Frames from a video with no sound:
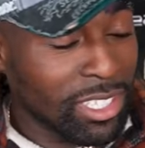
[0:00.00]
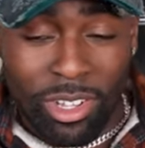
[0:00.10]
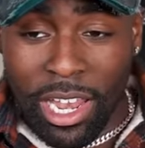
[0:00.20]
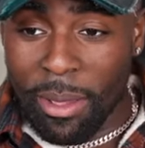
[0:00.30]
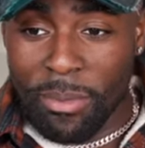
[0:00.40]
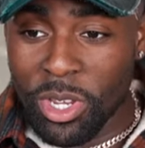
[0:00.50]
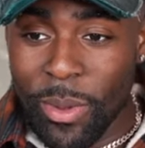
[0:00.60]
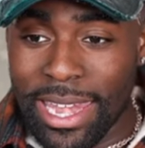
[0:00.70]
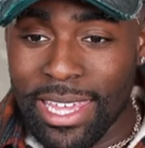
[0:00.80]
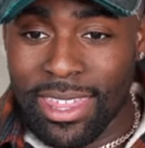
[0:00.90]
It's not letting me do
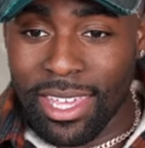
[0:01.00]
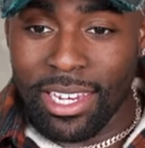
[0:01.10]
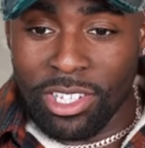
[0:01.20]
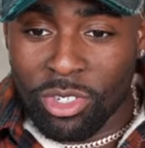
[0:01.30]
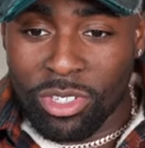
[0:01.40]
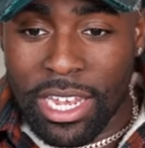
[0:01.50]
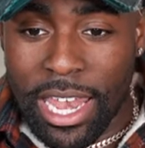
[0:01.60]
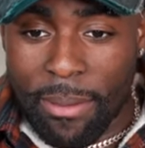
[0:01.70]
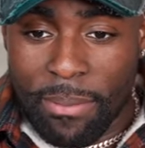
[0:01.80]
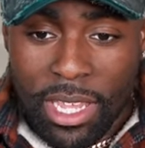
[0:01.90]
anything. It doesn't
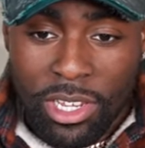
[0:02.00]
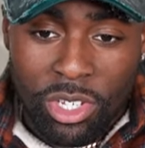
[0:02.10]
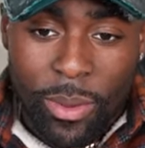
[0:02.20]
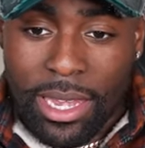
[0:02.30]
let me do